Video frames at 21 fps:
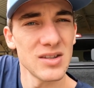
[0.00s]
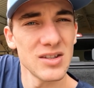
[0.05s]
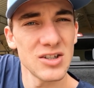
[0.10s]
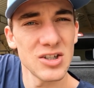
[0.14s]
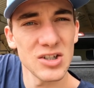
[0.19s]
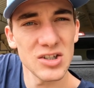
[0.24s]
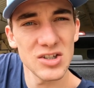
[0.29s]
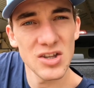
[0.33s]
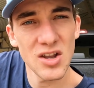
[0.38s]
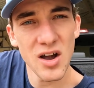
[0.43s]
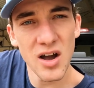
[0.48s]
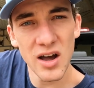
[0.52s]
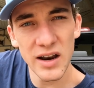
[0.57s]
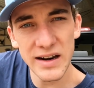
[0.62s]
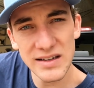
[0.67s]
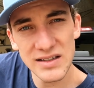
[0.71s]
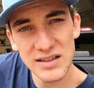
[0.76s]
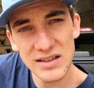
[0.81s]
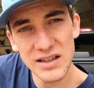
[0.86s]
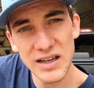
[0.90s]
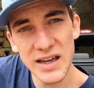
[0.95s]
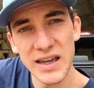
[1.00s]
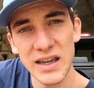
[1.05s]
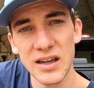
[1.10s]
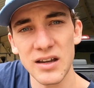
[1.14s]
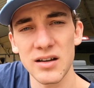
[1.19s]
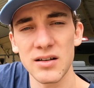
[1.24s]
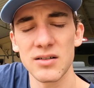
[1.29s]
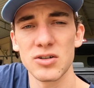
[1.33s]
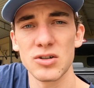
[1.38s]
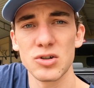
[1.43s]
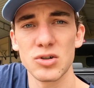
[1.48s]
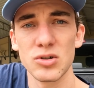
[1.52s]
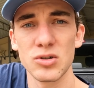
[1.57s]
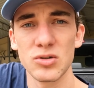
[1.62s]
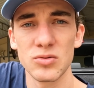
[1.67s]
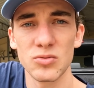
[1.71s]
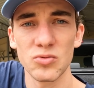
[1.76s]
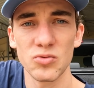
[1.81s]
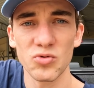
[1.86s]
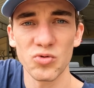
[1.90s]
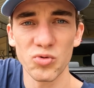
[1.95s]
just not as like
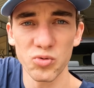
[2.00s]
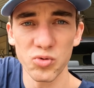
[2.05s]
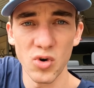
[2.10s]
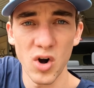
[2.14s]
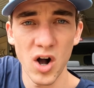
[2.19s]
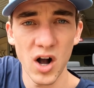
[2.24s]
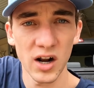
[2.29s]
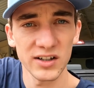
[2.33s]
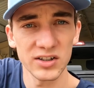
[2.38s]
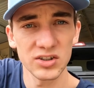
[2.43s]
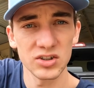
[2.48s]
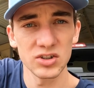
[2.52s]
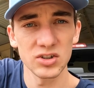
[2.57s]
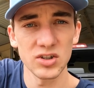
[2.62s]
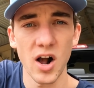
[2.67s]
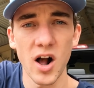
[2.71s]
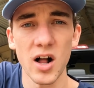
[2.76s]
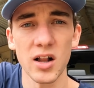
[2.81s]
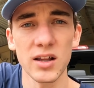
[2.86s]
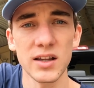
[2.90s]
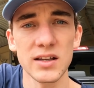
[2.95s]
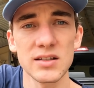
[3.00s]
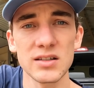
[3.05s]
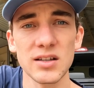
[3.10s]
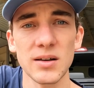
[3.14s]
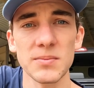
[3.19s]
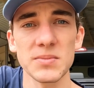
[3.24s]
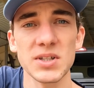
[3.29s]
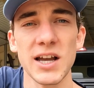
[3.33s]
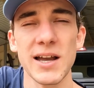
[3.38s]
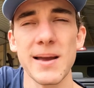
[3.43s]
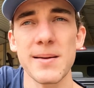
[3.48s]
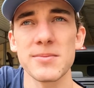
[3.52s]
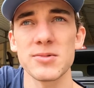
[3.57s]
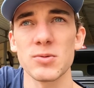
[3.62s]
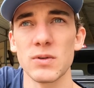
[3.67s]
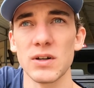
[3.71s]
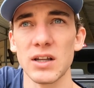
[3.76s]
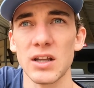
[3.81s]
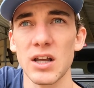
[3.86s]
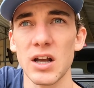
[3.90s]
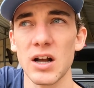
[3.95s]
rock solid sometimes
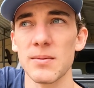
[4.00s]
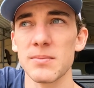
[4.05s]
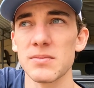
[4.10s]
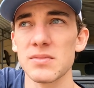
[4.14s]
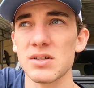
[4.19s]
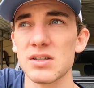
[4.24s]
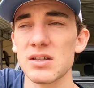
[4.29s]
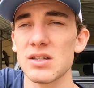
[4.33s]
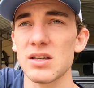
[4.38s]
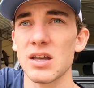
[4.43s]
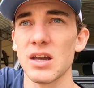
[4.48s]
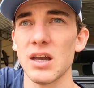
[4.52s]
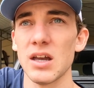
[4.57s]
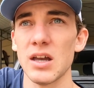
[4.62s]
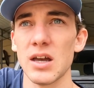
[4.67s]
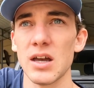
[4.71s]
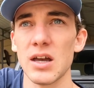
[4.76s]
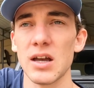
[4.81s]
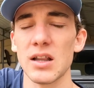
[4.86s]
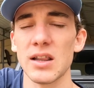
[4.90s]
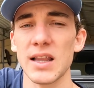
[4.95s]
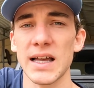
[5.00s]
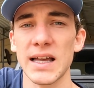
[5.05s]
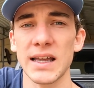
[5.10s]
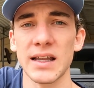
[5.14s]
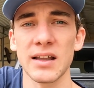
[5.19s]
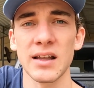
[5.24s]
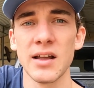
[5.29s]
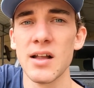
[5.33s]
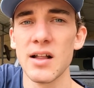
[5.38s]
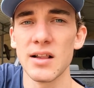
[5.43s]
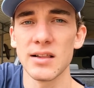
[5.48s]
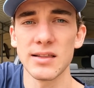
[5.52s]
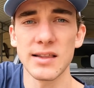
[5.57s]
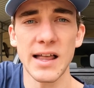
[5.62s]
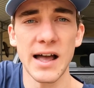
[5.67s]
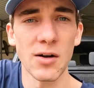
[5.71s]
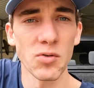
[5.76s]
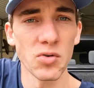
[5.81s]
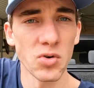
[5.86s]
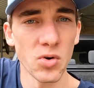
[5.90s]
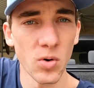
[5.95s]
when it comes to uh, like
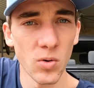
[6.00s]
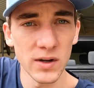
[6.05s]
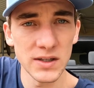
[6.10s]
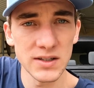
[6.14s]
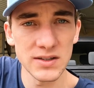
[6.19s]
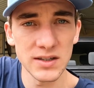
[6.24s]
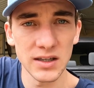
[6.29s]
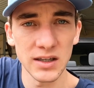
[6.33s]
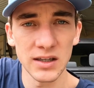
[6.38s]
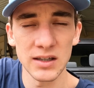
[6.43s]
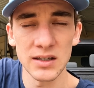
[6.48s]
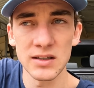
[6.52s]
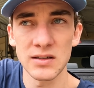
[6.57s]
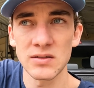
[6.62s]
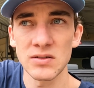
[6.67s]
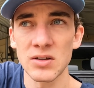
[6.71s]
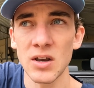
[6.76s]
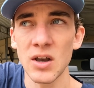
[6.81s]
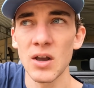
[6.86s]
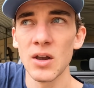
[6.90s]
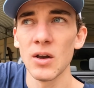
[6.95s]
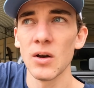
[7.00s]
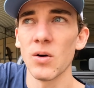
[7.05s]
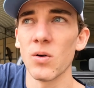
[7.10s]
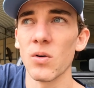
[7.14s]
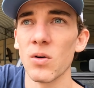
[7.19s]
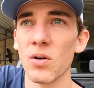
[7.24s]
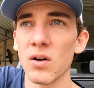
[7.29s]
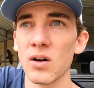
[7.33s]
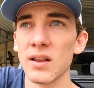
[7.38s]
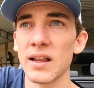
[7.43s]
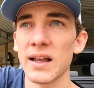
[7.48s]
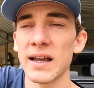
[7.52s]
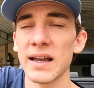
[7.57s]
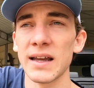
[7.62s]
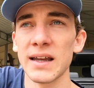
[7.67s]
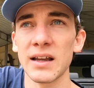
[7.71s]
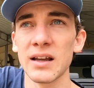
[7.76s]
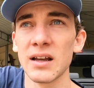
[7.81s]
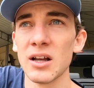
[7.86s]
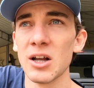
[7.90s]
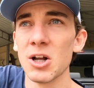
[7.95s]
loud noises or
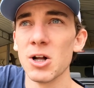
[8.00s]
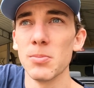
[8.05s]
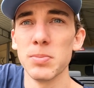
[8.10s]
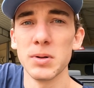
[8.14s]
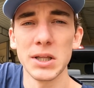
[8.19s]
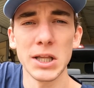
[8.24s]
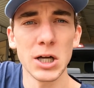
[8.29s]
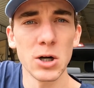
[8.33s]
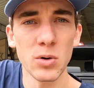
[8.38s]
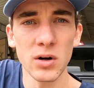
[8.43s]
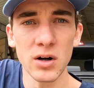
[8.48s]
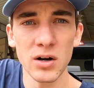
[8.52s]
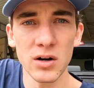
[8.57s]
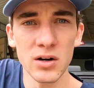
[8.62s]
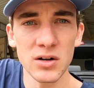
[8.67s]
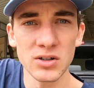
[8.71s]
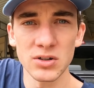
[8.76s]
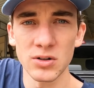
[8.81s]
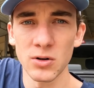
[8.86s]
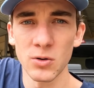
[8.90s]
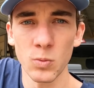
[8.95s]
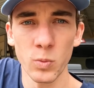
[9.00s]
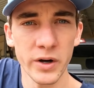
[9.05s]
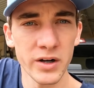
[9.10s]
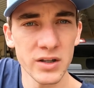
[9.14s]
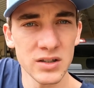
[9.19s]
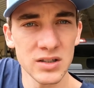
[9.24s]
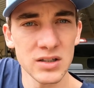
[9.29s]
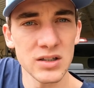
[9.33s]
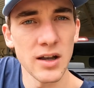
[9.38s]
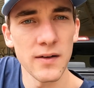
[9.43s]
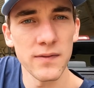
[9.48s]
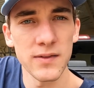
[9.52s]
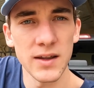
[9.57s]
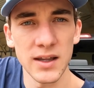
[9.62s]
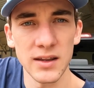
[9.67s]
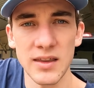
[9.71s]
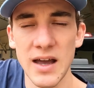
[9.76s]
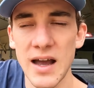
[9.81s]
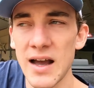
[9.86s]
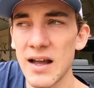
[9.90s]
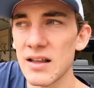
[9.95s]
like blowers or weird stuff
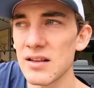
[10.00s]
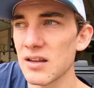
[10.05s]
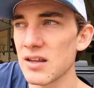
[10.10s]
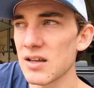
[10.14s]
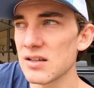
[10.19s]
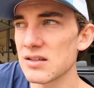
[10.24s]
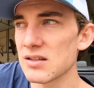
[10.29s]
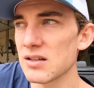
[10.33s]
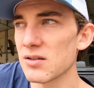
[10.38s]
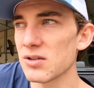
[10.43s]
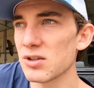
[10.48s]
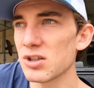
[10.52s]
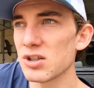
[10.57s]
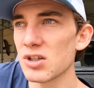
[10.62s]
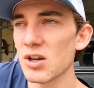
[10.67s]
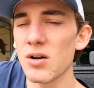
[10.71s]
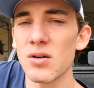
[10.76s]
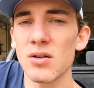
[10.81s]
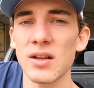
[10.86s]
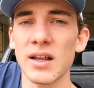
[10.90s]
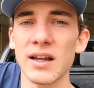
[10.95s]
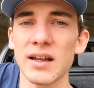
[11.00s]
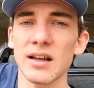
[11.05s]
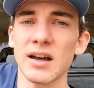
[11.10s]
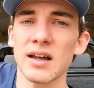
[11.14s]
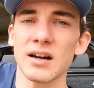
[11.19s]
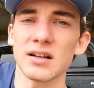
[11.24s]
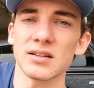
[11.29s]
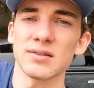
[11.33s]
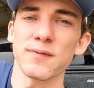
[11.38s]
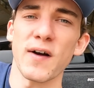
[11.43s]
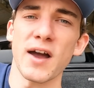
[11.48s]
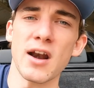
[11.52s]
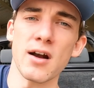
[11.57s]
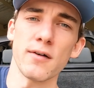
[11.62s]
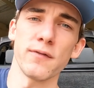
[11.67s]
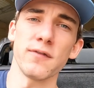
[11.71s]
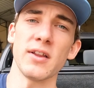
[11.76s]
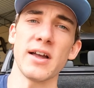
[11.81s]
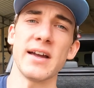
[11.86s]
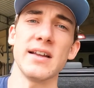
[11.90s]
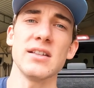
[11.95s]
like that because they're so like kind of fight or
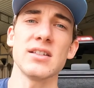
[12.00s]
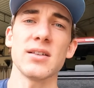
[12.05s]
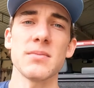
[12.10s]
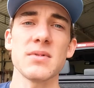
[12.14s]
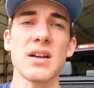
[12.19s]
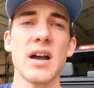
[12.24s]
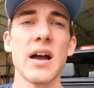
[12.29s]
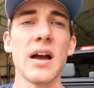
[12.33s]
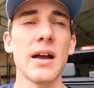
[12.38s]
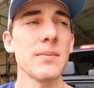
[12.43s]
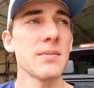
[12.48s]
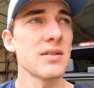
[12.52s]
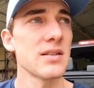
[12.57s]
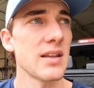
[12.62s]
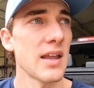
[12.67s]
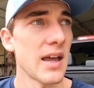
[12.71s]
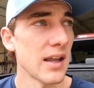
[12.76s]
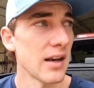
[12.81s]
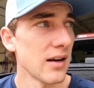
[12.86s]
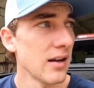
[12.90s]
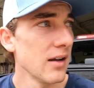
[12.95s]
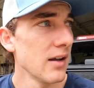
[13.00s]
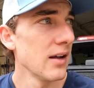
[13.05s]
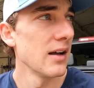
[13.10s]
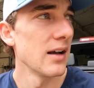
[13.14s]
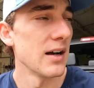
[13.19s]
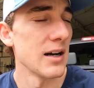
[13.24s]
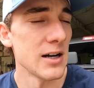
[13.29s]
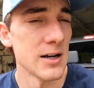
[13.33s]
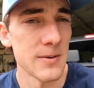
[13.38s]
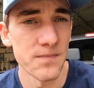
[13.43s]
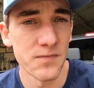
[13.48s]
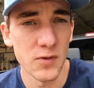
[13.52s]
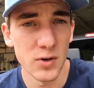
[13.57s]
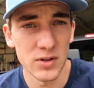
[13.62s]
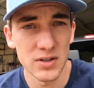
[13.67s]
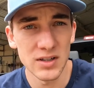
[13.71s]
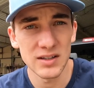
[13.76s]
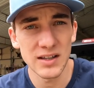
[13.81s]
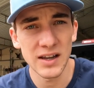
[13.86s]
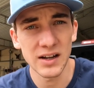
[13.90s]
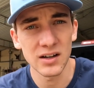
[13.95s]
flight sometimes that um,
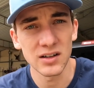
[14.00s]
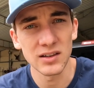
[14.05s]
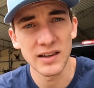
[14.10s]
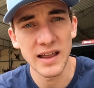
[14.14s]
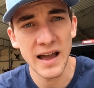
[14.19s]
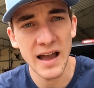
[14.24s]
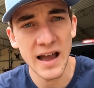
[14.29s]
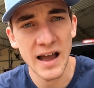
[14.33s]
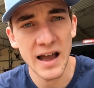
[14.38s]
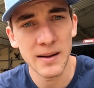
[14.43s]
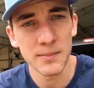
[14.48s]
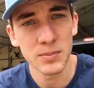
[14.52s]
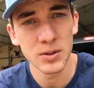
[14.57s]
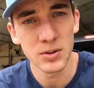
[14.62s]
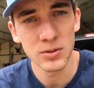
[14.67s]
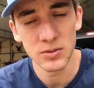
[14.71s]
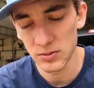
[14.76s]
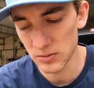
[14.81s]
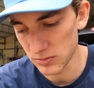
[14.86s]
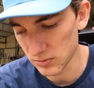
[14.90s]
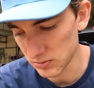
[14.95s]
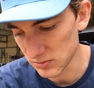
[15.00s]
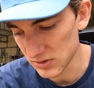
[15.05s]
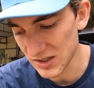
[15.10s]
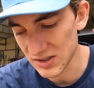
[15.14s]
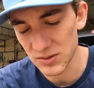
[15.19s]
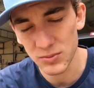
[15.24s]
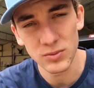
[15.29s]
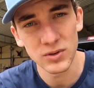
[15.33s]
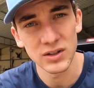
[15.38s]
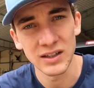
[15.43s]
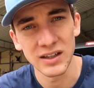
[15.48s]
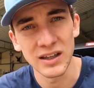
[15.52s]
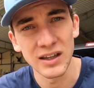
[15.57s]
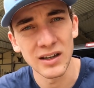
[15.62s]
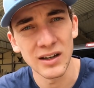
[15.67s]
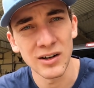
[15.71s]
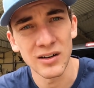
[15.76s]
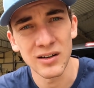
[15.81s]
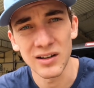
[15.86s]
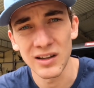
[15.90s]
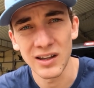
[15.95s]
versus like a lab who doesn't really
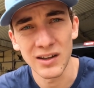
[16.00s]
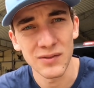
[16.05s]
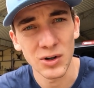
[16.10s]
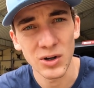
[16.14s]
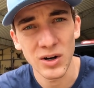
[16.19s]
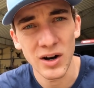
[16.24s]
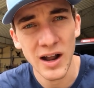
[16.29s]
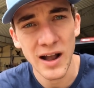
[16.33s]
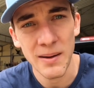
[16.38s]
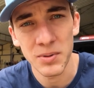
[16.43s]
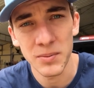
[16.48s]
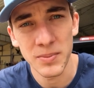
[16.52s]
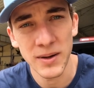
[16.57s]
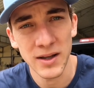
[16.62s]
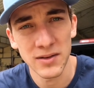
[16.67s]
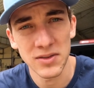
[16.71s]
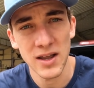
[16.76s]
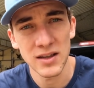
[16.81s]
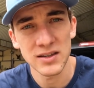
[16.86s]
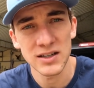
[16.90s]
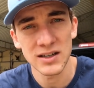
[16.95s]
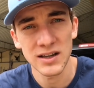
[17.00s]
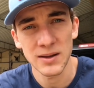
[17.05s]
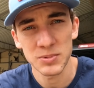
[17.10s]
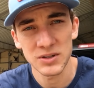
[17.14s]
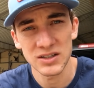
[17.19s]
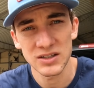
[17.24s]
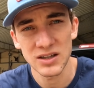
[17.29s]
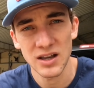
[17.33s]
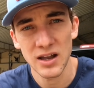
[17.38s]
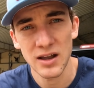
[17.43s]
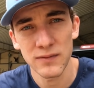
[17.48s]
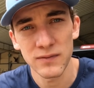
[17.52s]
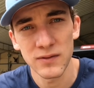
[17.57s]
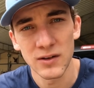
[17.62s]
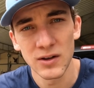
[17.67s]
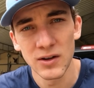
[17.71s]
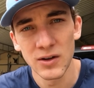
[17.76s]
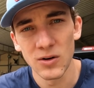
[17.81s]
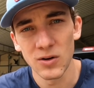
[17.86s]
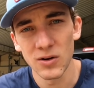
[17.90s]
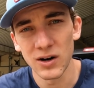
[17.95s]
get, give a crap about that type of stuff
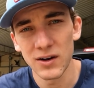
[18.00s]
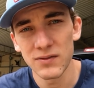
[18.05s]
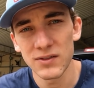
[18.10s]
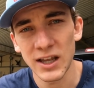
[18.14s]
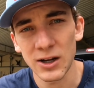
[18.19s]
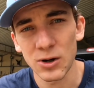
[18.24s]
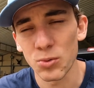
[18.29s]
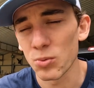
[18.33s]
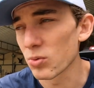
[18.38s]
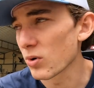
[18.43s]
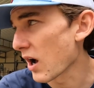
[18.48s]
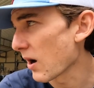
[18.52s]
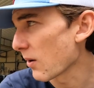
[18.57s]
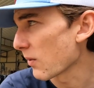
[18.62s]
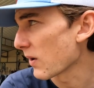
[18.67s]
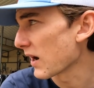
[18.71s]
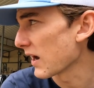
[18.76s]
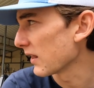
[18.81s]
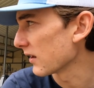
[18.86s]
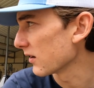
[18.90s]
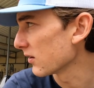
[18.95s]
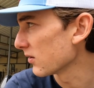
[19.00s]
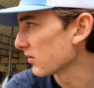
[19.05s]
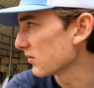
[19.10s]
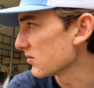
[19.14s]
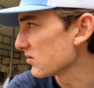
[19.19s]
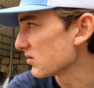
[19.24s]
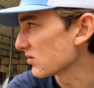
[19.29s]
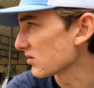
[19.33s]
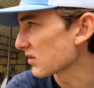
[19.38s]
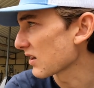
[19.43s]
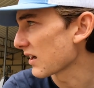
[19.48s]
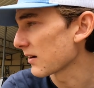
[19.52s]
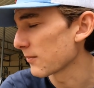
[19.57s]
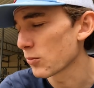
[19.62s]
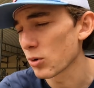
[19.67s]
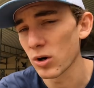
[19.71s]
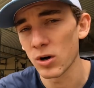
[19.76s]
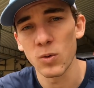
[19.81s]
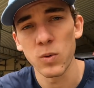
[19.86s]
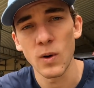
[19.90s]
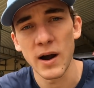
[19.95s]
or even like a Rottweiler who's just kind of
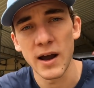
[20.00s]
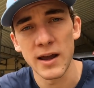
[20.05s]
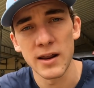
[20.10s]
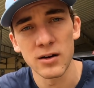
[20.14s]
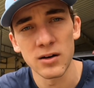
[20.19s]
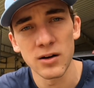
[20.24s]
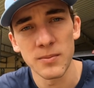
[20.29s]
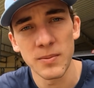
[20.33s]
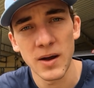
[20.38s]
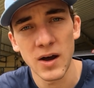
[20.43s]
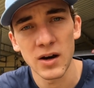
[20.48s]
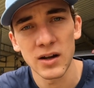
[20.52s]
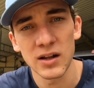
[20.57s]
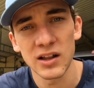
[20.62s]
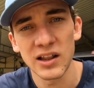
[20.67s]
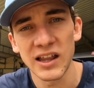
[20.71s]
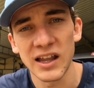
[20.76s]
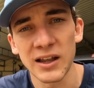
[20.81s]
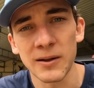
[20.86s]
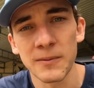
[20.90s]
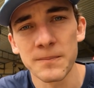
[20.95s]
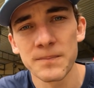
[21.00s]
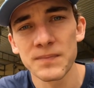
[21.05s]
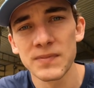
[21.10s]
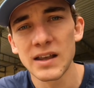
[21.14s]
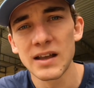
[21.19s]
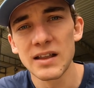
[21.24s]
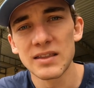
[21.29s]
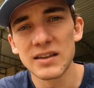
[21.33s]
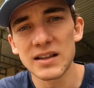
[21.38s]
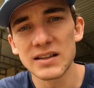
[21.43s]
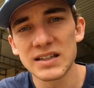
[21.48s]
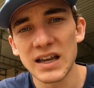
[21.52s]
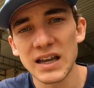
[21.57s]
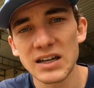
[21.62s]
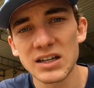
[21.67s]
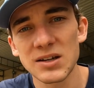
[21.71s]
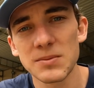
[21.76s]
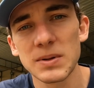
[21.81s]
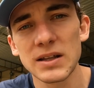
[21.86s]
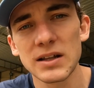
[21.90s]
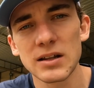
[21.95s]
more quieter about it like they
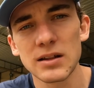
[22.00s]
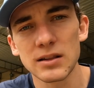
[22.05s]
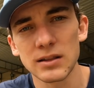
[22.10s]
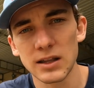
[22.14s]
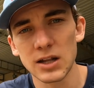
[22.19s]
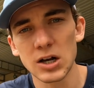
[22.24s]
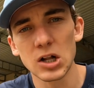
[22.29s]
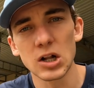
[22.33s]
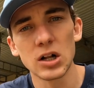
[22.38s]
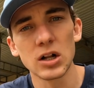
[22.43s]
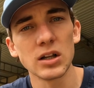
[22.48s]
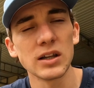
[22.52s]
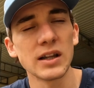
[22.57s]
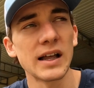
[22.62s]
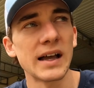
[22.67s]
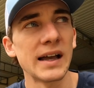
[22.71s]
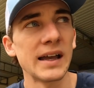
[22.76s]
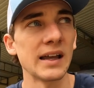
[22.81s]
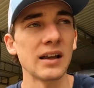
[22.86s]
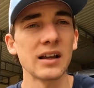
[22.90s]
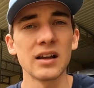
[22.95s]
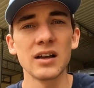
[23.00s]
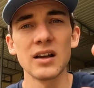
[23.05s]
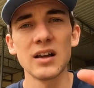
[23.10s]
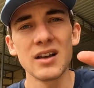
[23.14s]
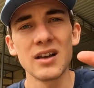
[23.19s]
tend to be a little like